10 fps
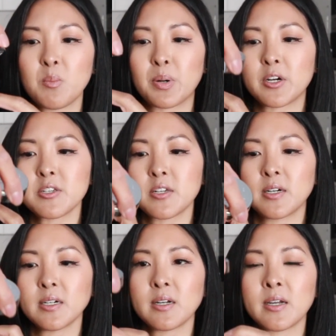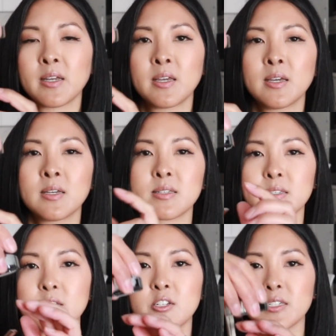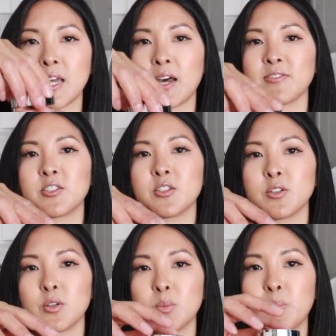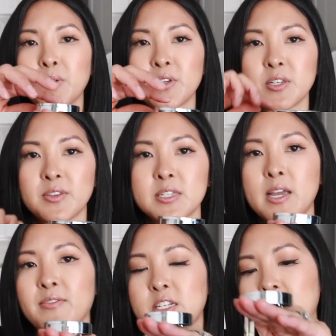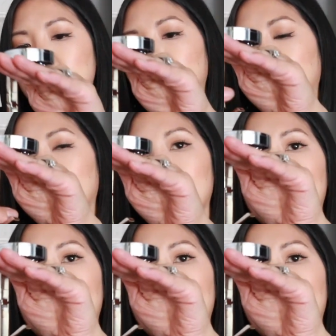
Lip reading: purse hook. So you just have to put this on the side of the table,